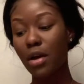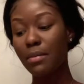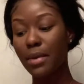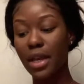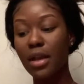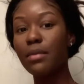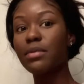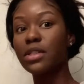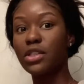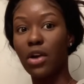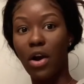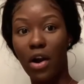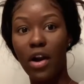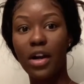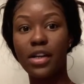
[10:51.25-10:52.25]
Makeup is
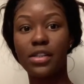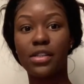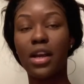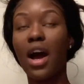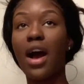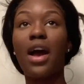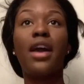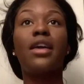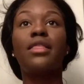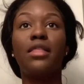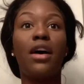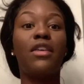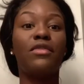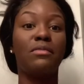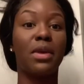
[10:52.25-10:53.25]
art. I
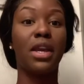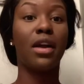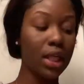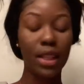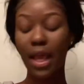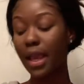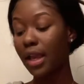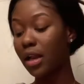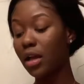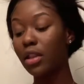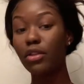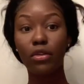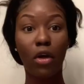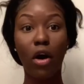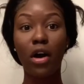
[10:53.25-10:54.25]
love makeup. Like,
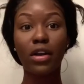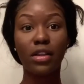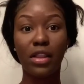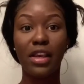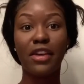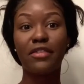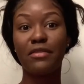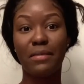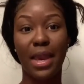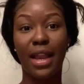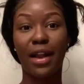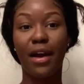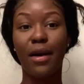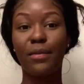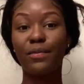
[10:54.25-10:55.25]
long live
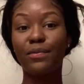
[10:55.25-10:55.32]
makeup.